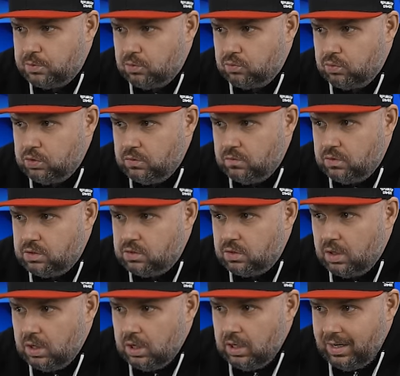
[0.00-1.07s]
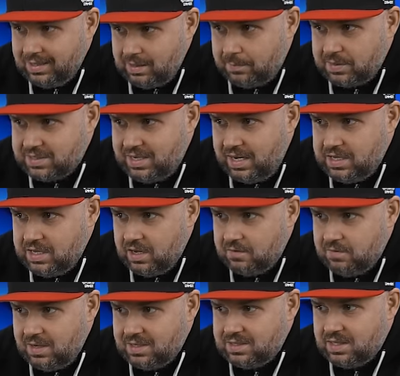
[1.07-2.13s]
This is the last version.
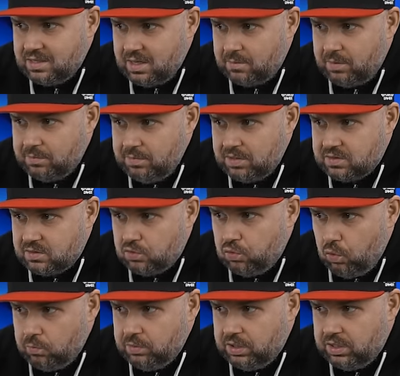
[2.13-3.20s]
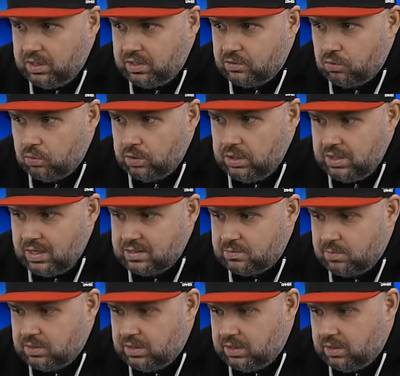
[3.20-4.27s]
At the time of shooting,
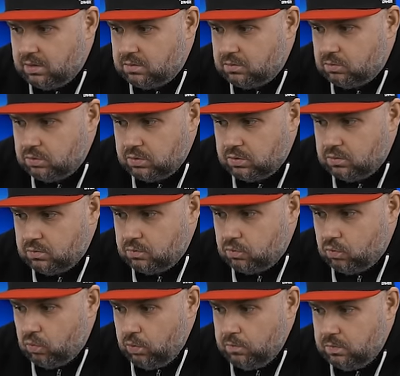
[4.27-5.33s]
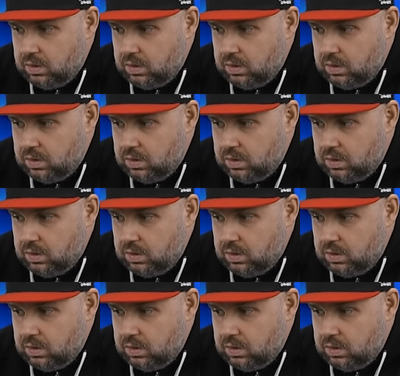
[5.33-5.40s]
there is no other version.